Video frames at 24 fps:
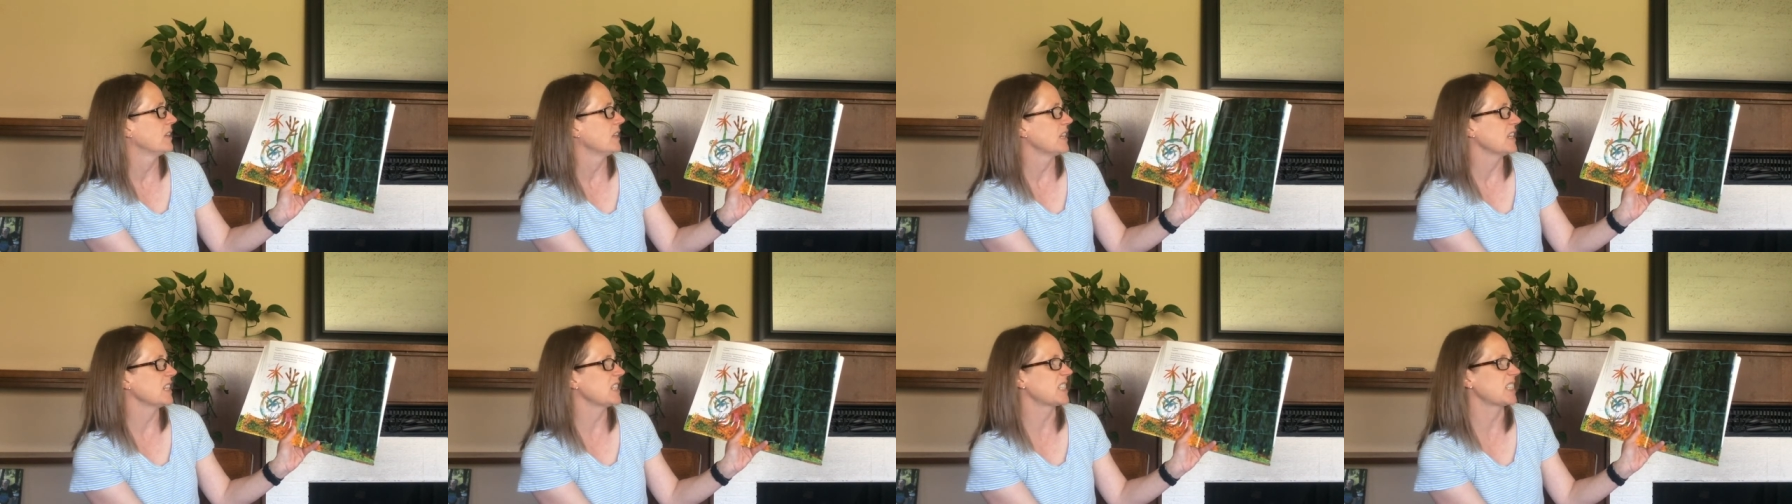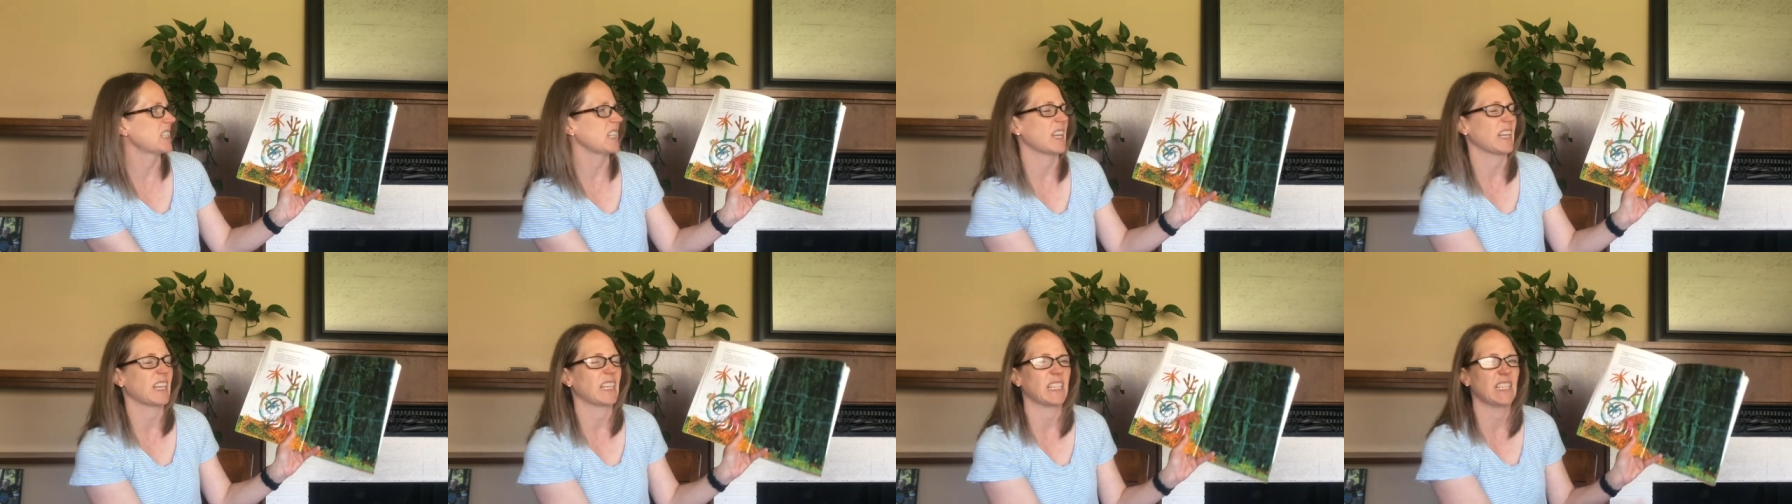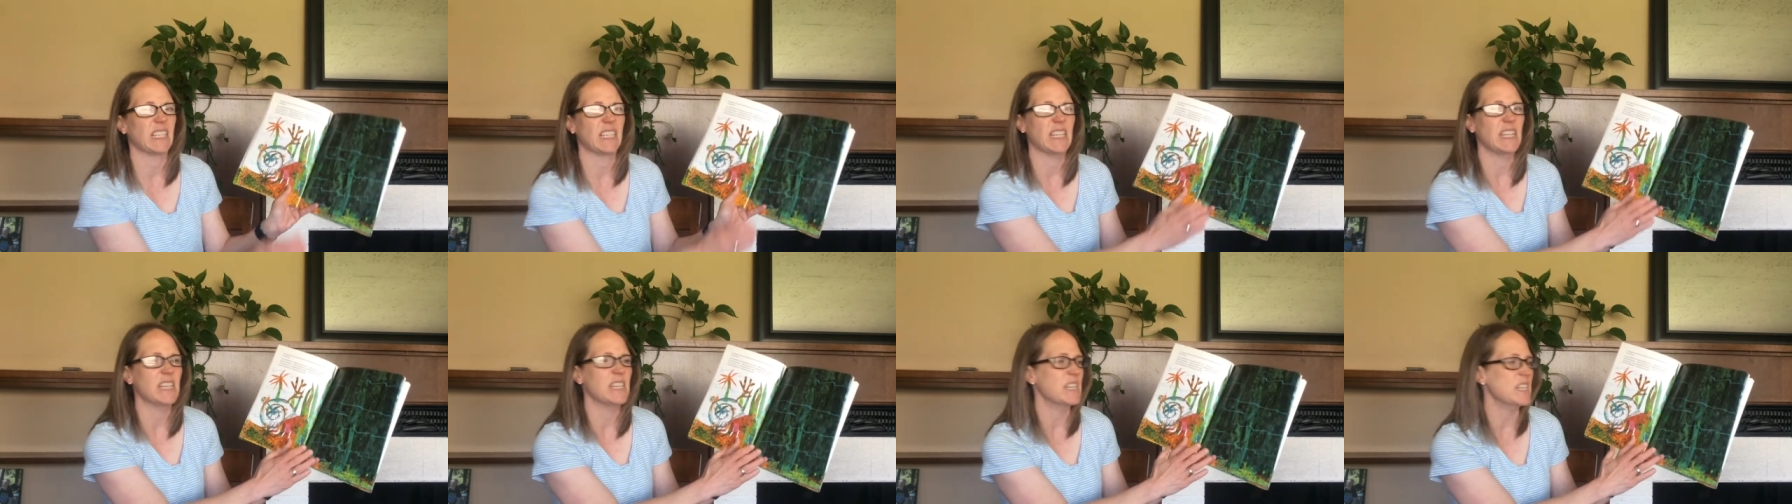It's like
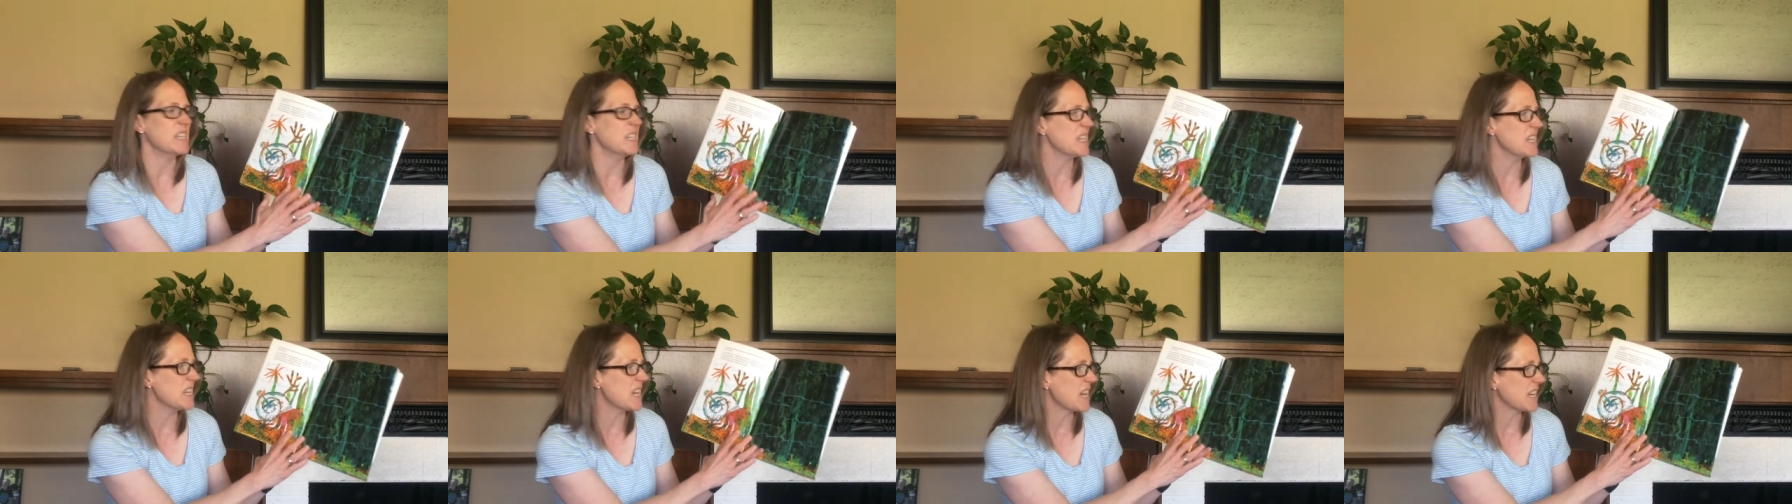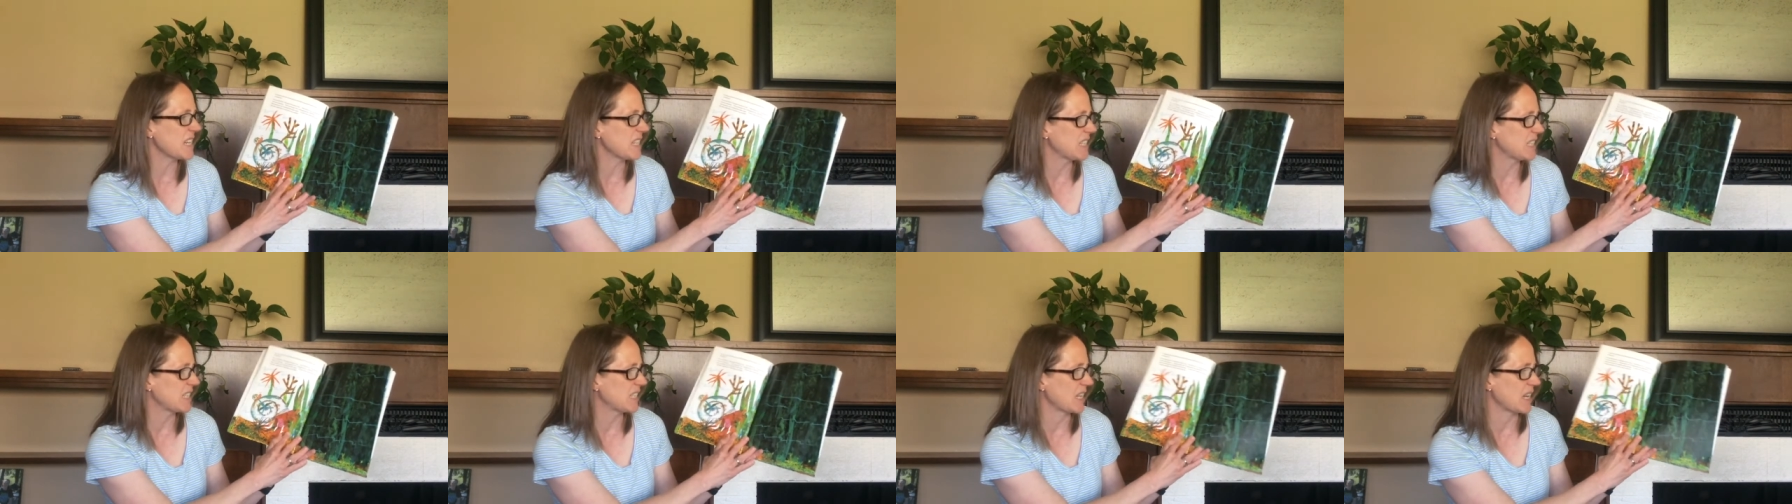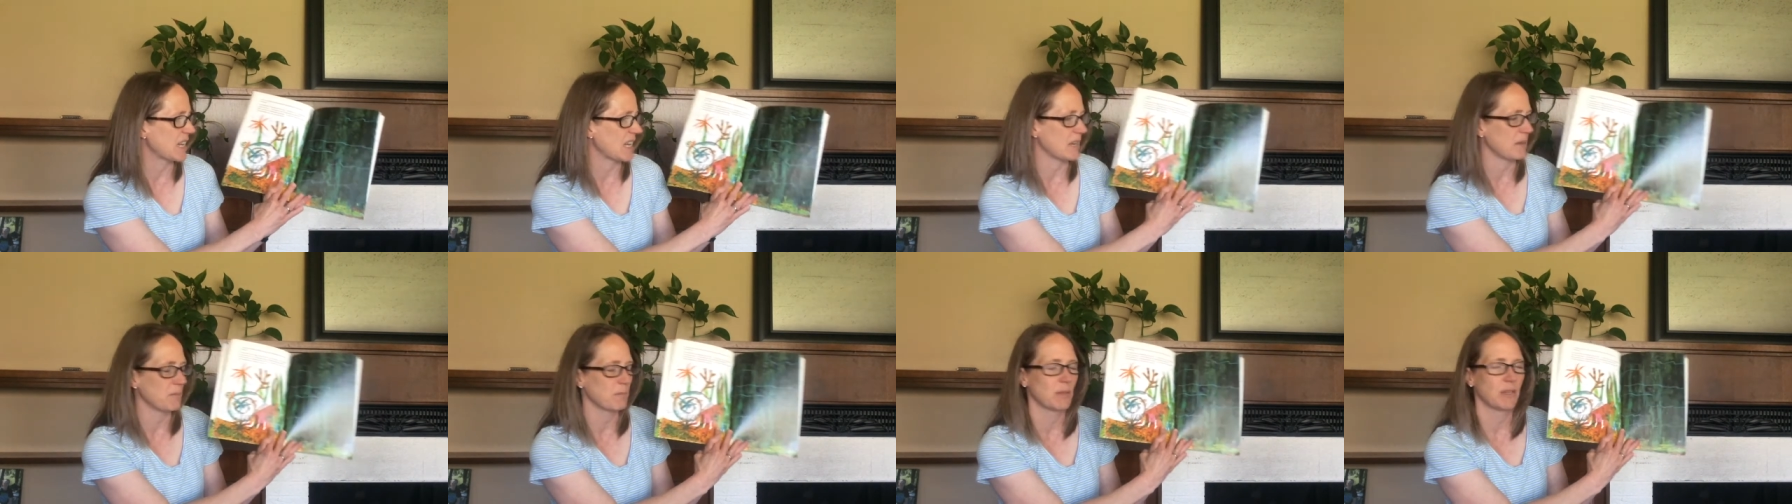
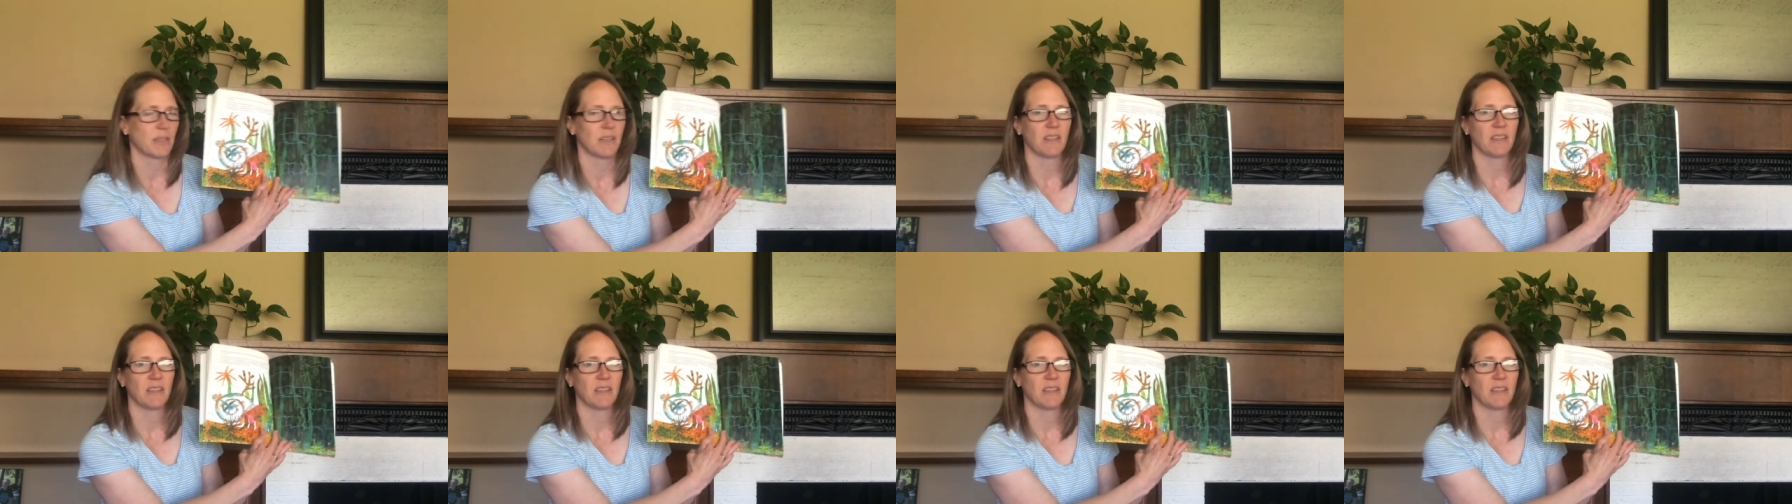nighttime,